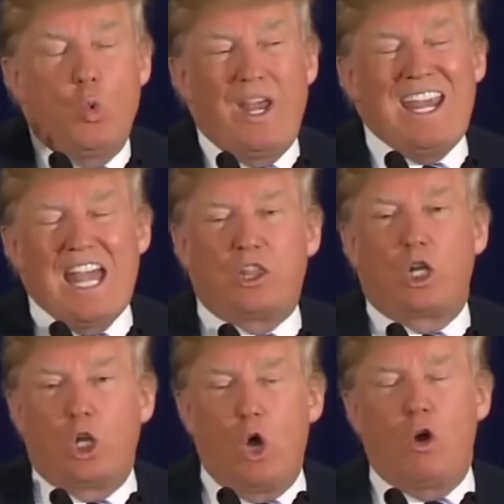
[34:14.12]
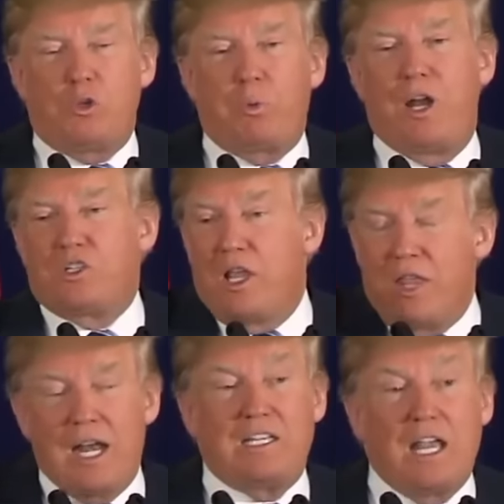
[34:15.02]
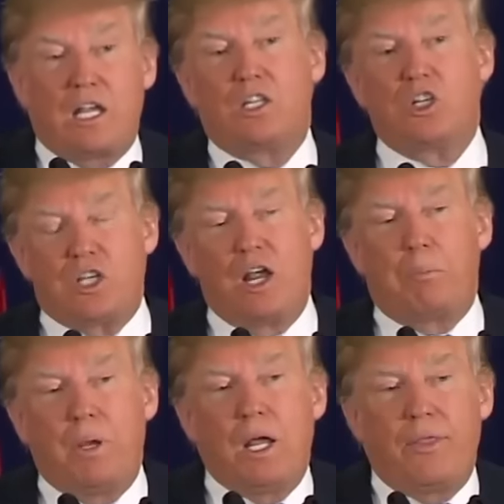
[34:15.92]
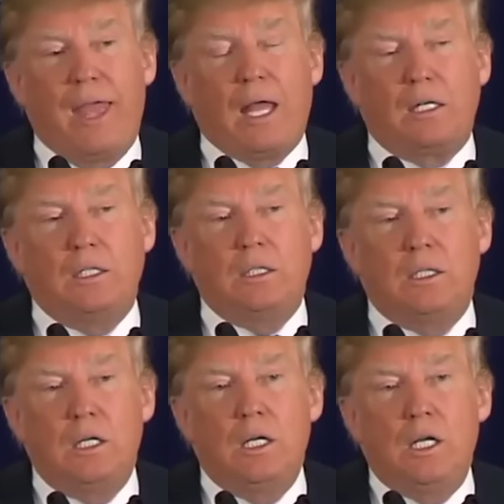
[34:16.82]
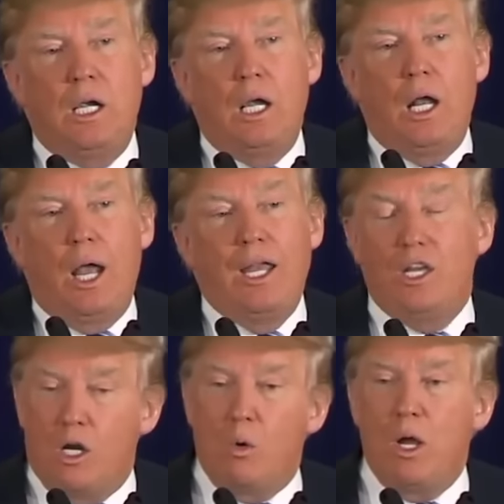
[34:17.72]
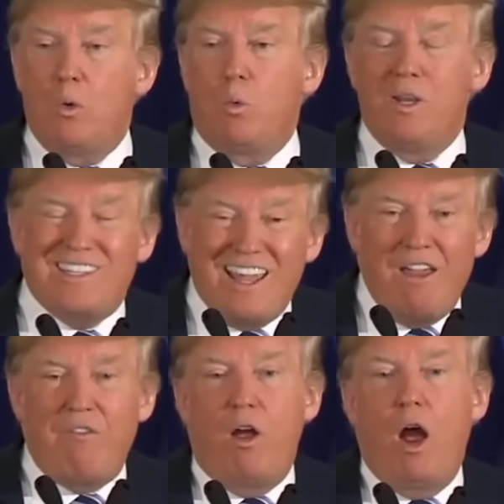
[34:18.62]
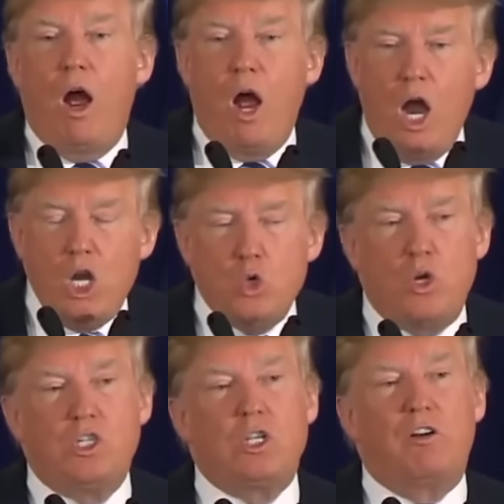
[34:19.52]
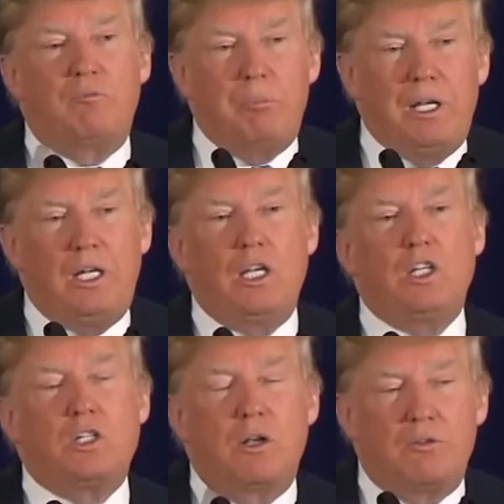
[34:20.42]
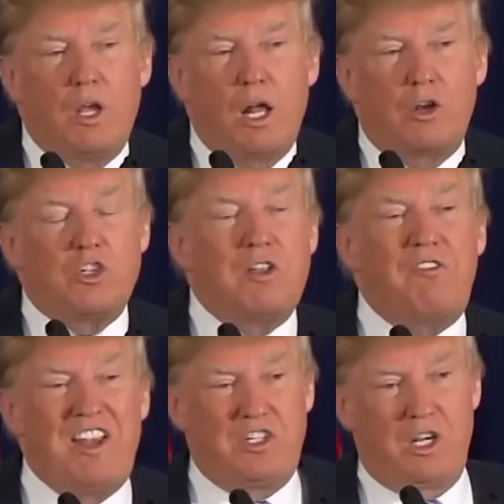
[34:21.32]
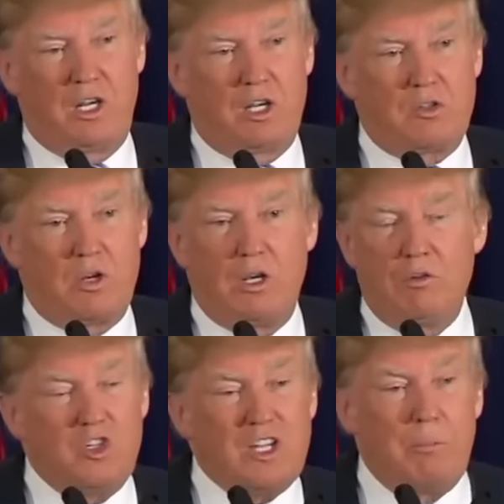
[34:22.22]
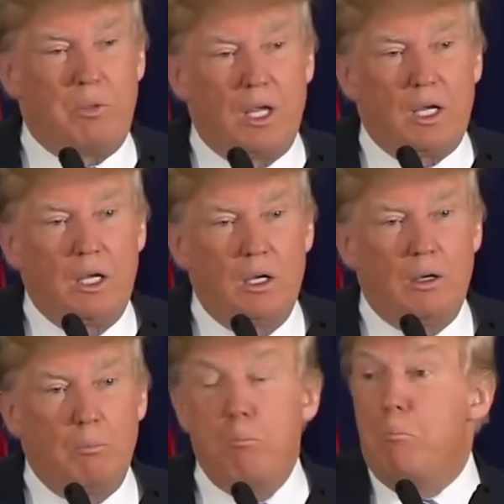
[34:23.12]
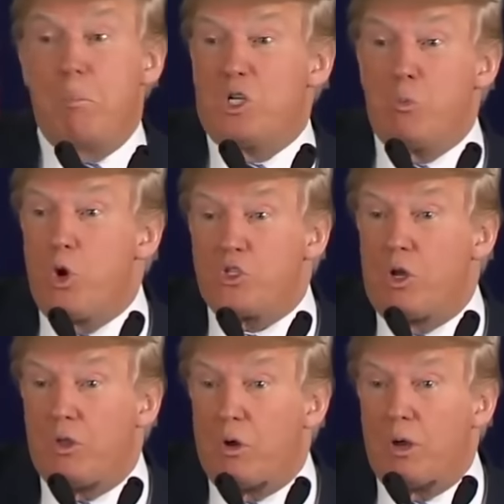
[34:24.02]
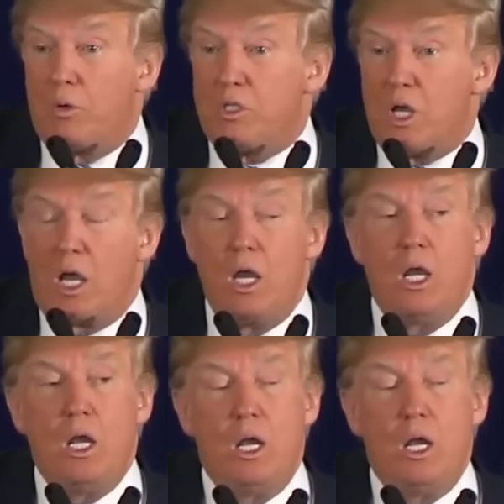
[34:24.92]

we get the lowest price, and then I take a discount beyond that. And you know what? We'd save hundreds of billions of dollars. Defense industry, same thing. M much more so, though, I would say